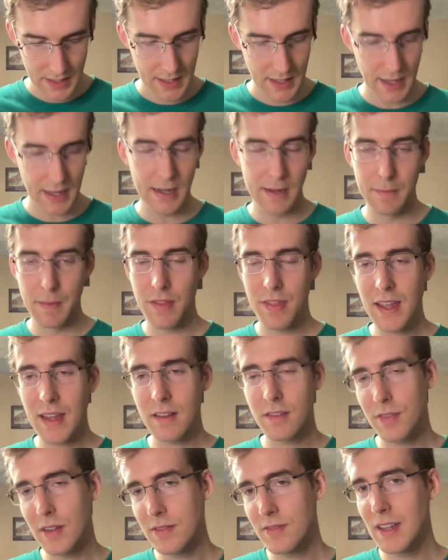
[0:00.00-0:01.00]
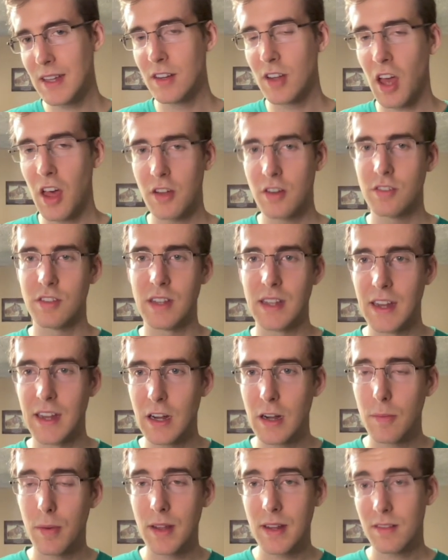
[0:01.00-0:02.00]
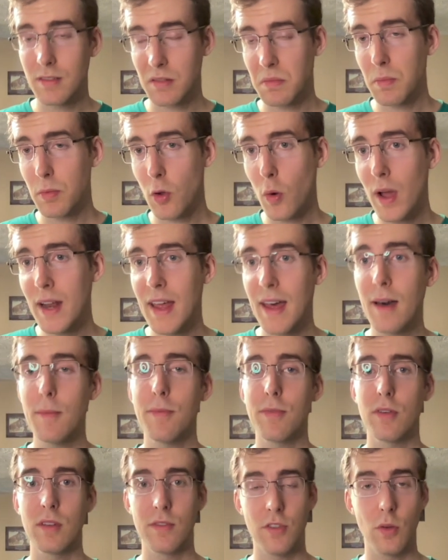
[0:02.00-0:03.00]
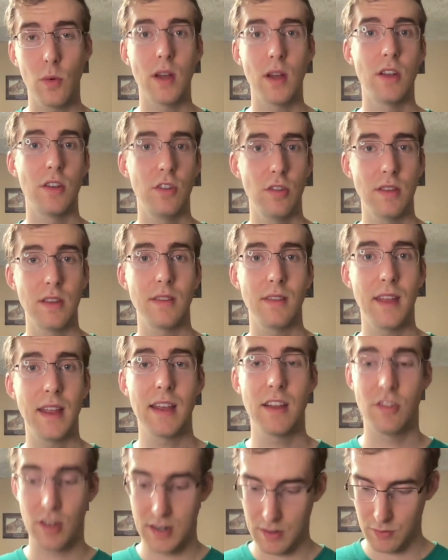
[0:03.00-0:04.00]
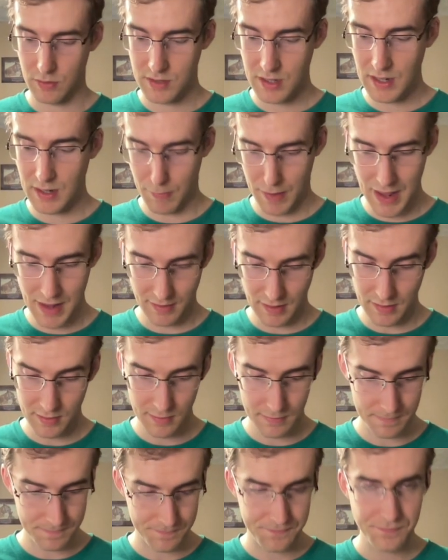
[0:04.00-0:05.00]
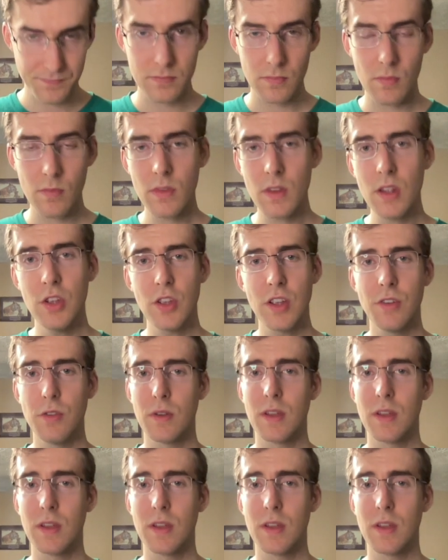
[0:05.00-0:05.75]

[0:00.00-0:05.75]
Um, I think it's $15 a year, but it's quite helpful if you want to do this linkage on a routine basis. You can do